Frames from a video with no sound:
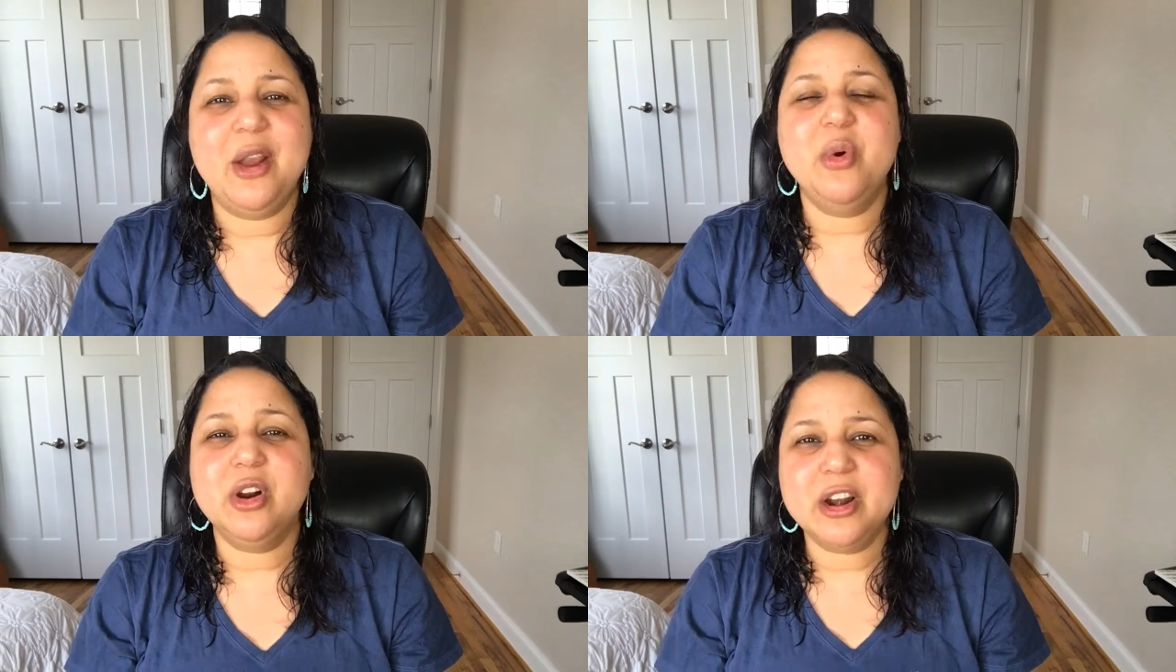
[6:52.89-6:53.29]

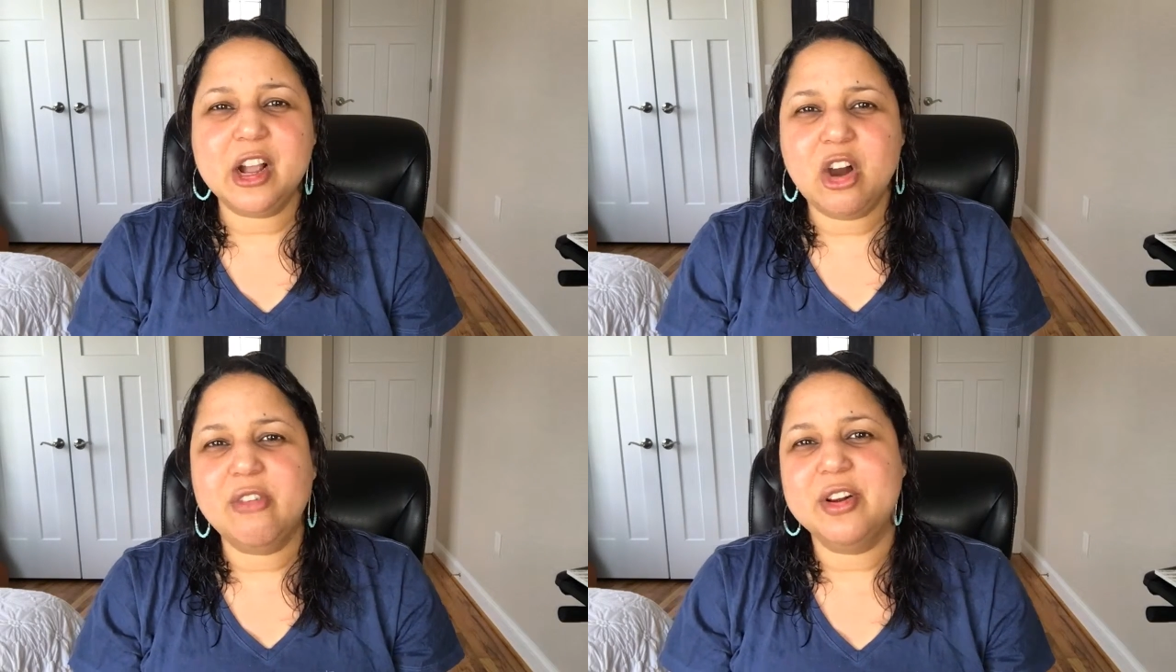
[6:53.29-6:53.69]
And we're
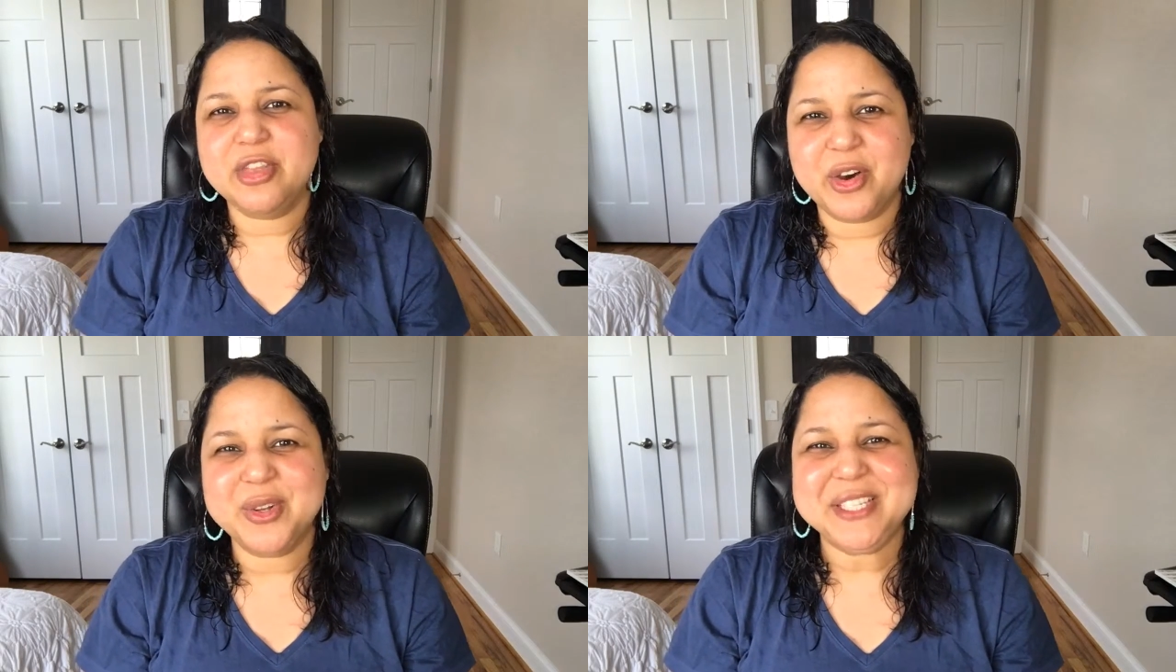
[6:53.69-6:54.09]
gonna cover
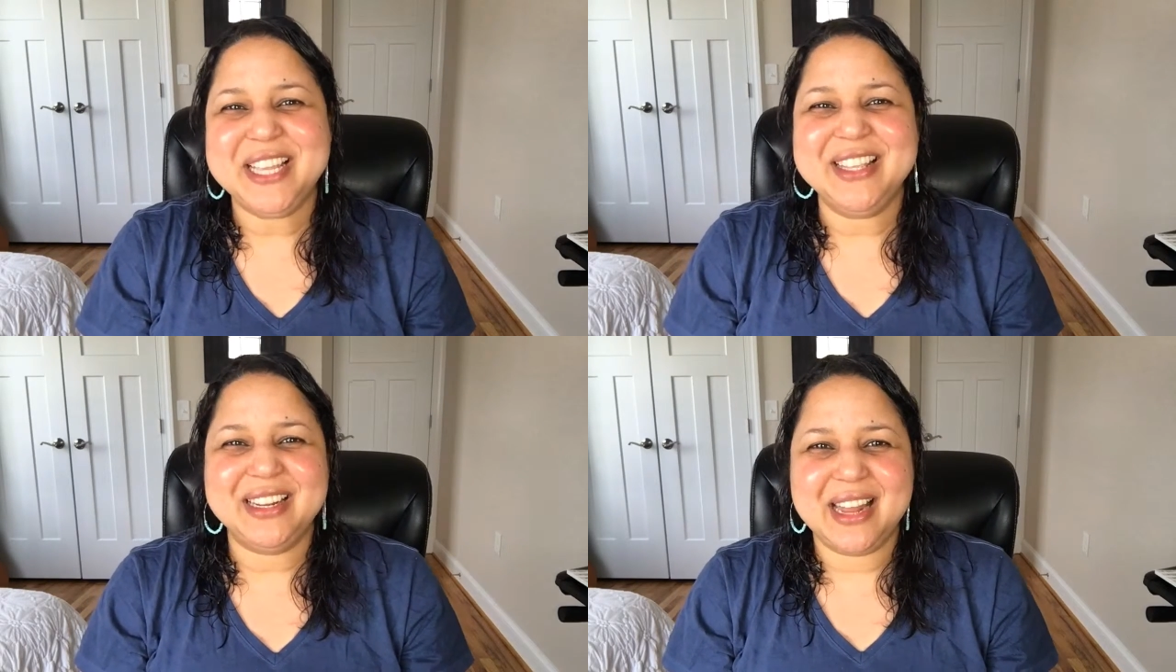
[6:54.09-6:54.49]
those
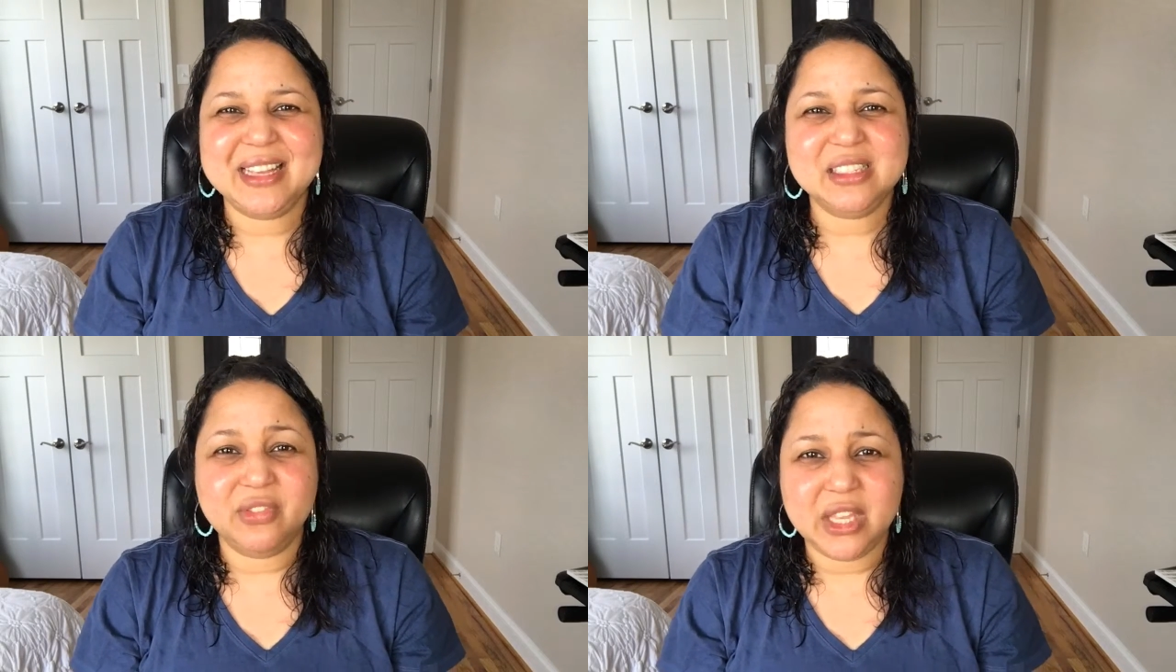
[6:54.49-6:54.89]
in the
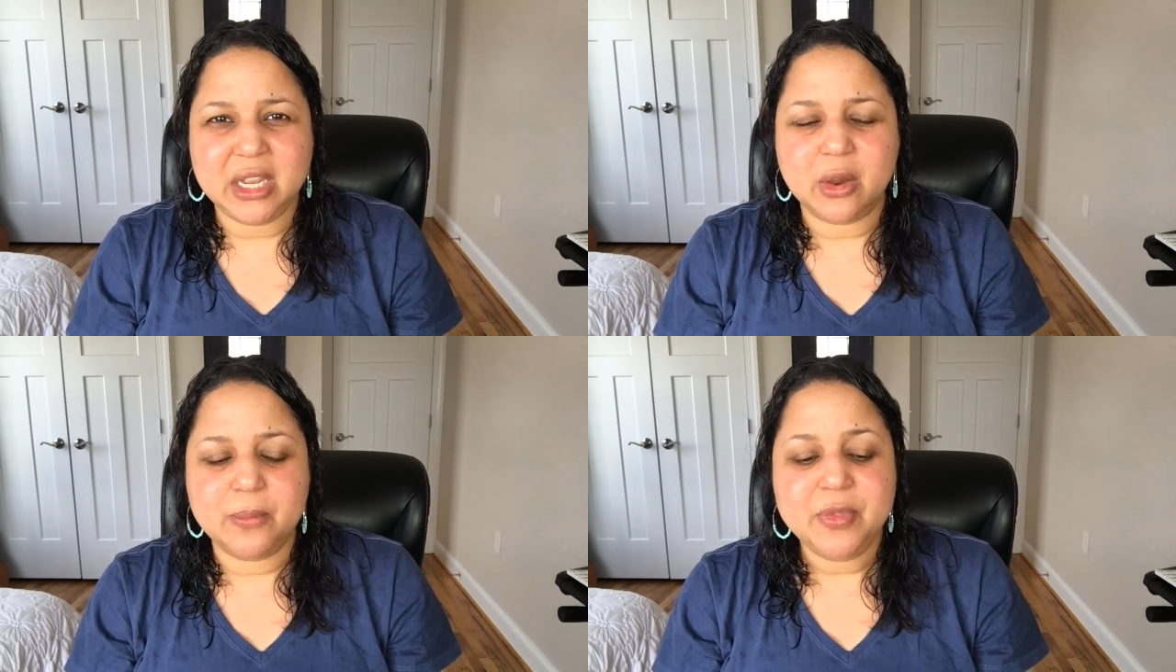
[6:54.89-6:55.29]
next
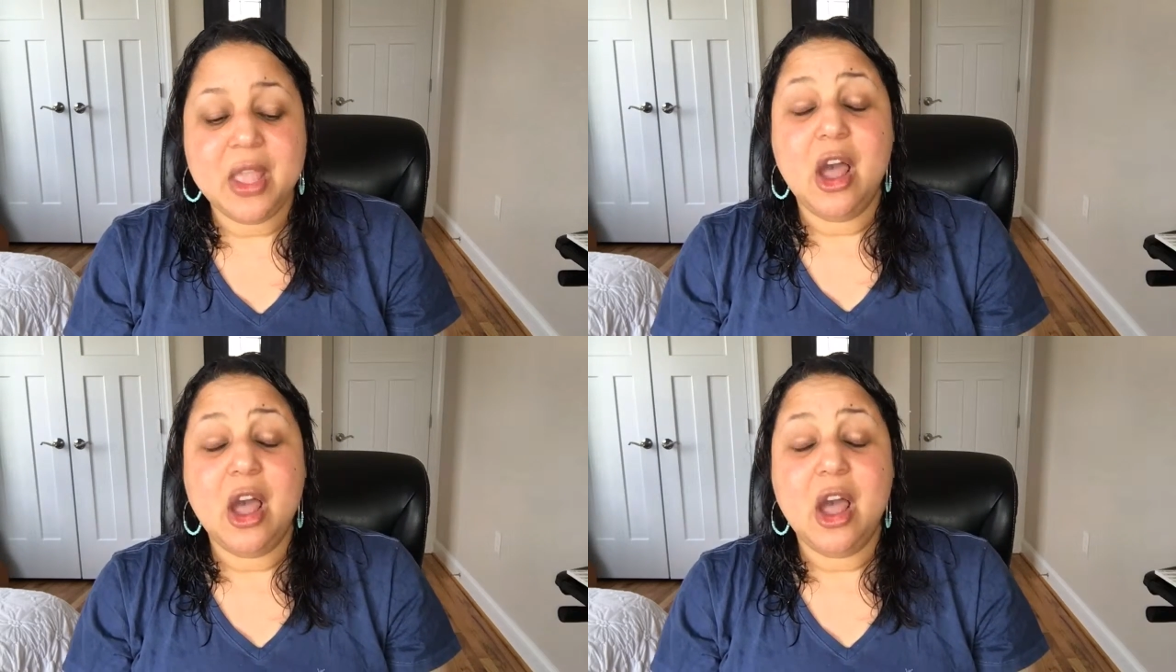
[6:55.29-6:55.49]
video.